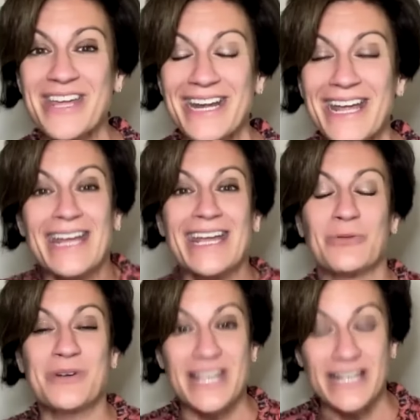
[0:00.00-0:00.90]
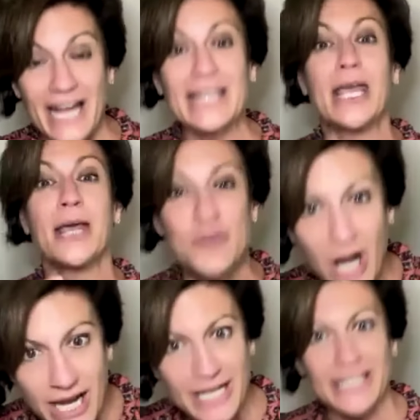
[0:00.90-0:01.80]
that it was like, I kept
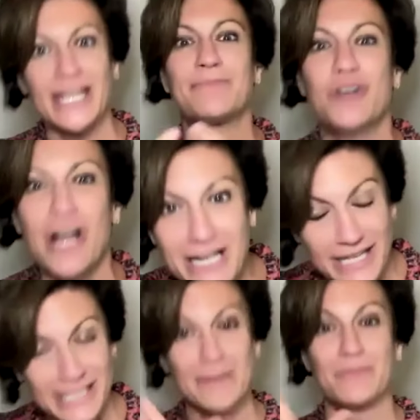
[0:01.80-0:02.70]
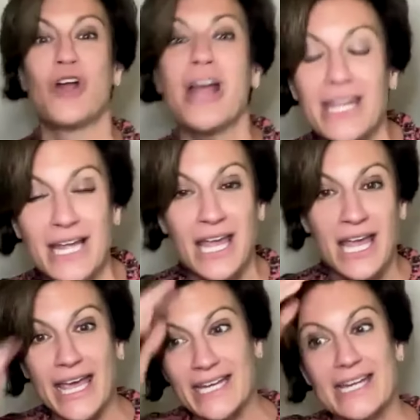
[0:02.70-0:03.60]
trying, I kept trying, I kept trying.
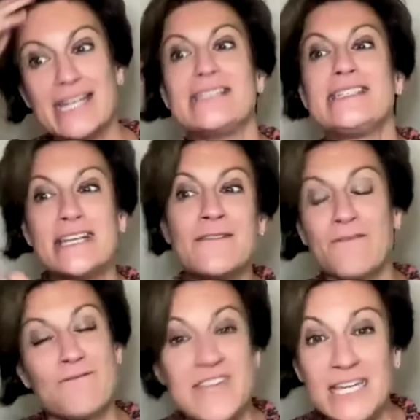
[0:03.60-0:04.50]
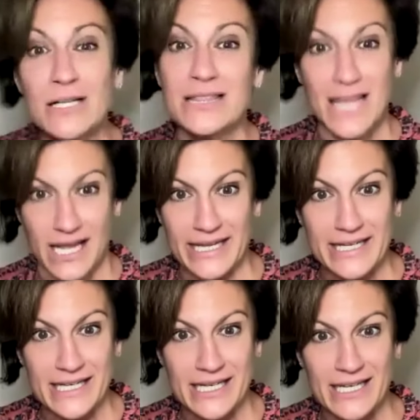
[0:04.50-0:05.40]
And it didn't feel
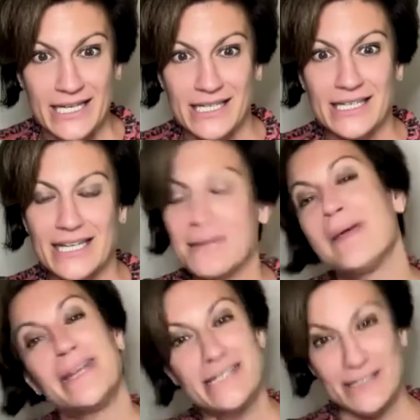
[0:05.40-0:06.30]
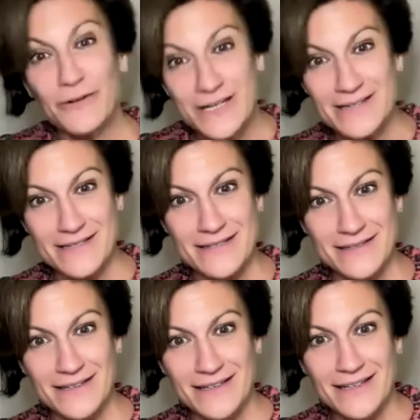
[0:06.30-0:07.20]
like it made a difference,
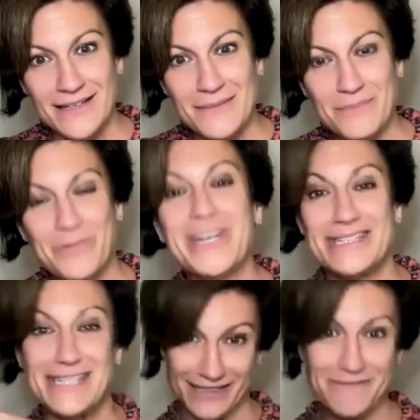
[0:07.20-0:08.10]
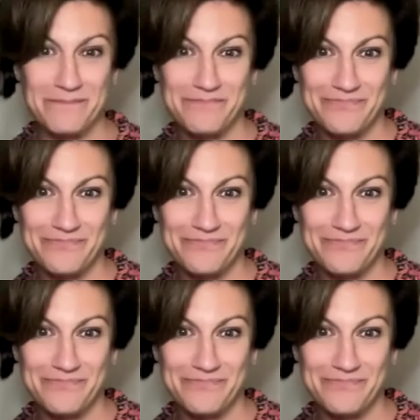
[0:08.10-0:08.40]
but it did.